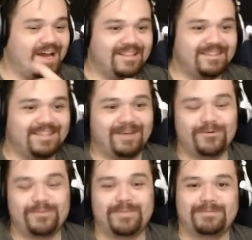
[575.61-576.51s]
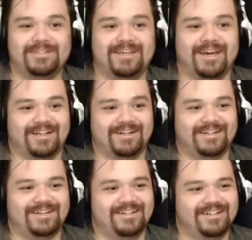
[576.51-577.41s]
they group up together.
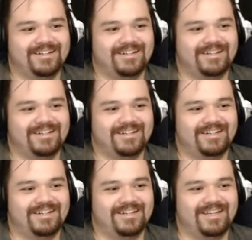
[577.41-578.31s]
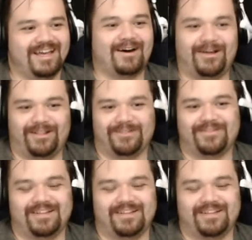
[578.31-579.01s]
Yeah, all of it.